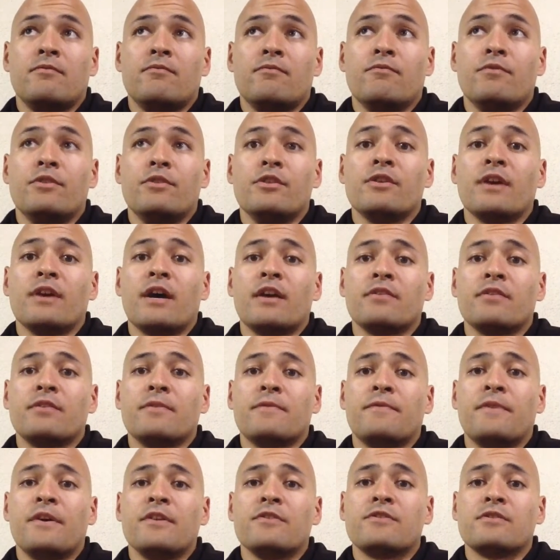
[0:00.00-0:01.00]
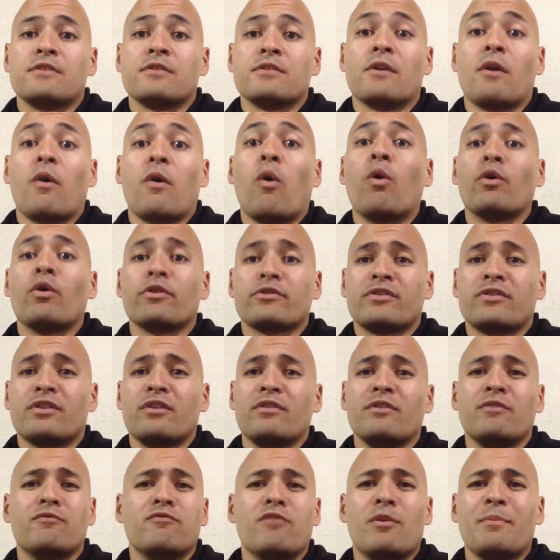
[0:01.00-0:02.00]
when you gotta defend yourself, or tell
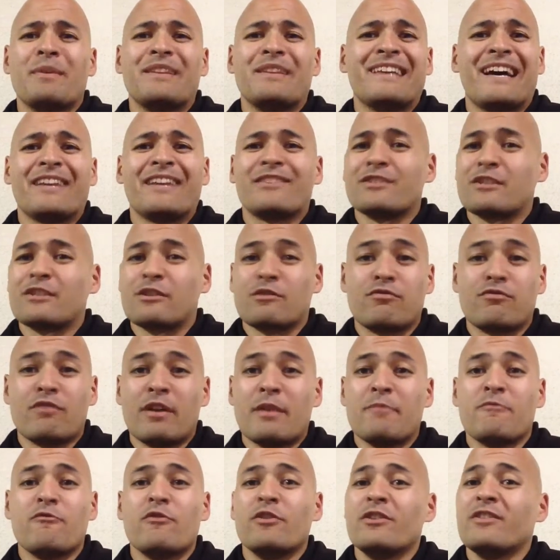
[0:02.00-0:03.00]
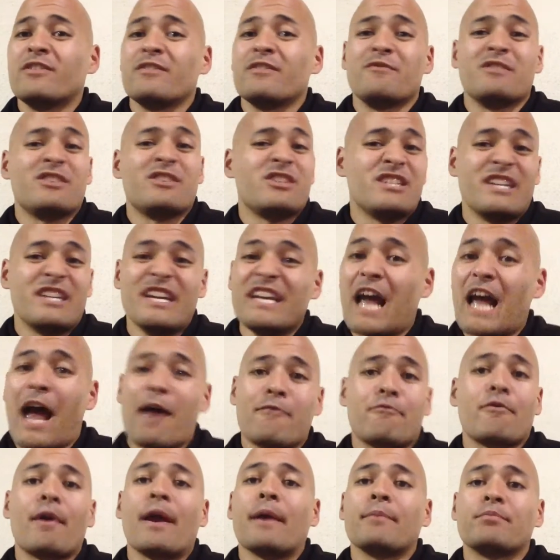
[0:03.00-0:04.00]
the woman not to scream when she got
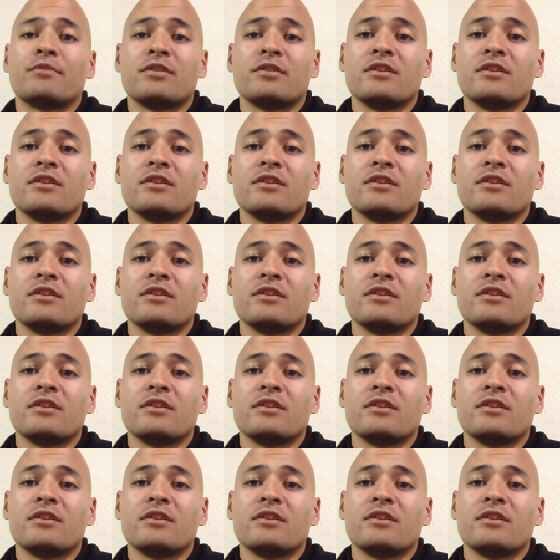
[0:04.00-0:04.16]
raped,